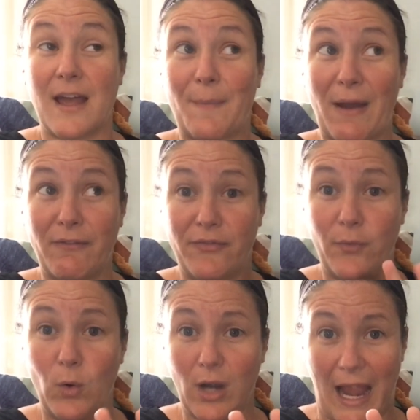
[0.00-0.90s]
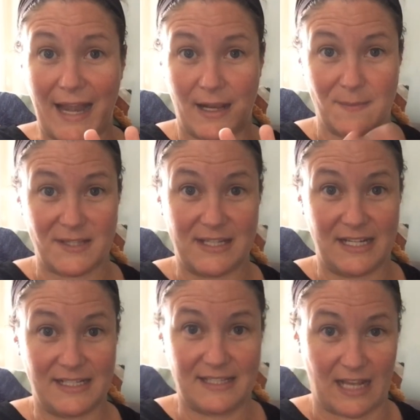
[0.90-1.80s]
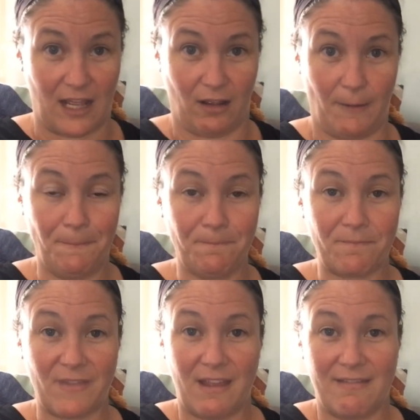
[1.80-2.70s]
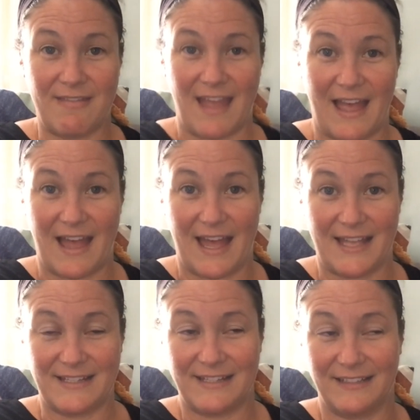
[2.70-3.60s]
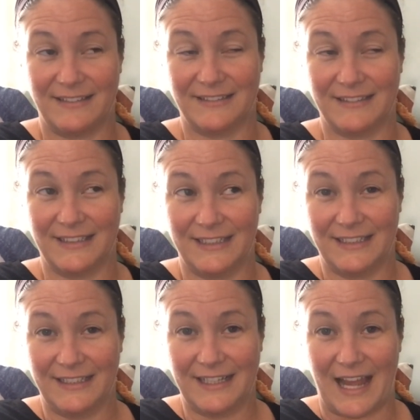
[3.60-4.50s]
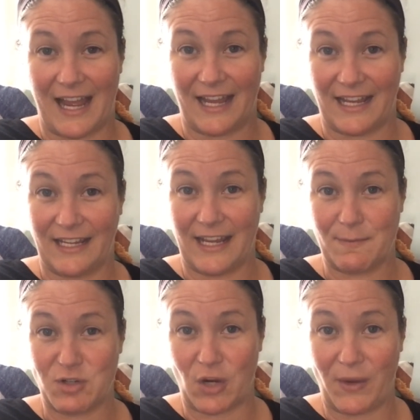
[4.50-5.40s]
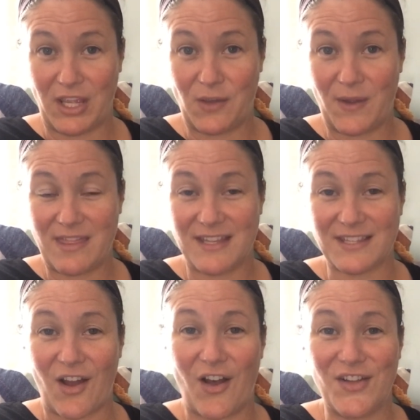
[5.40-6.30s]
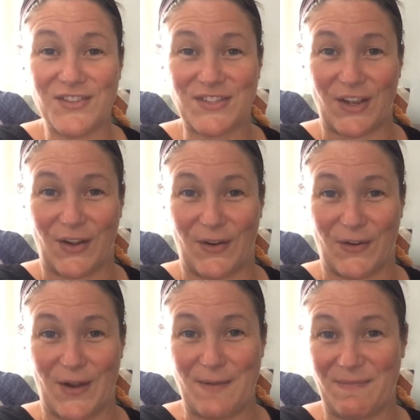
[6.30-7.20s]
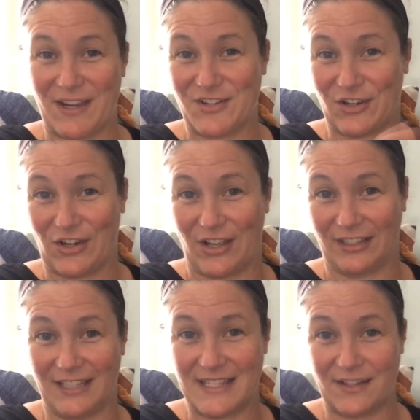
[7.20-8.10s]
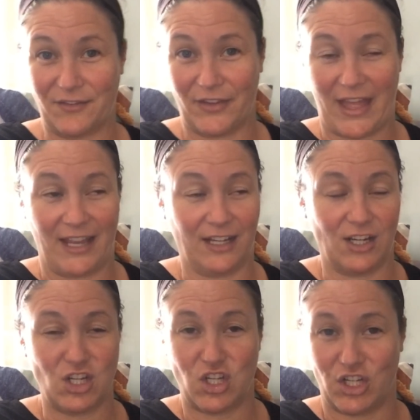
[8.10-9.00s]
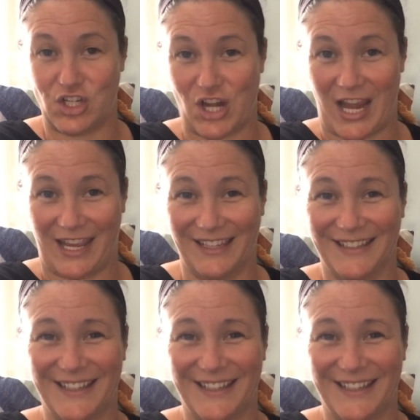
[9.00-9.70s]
about four items did sell that I am showing you in this haul, so make sure you listen for that cha-ching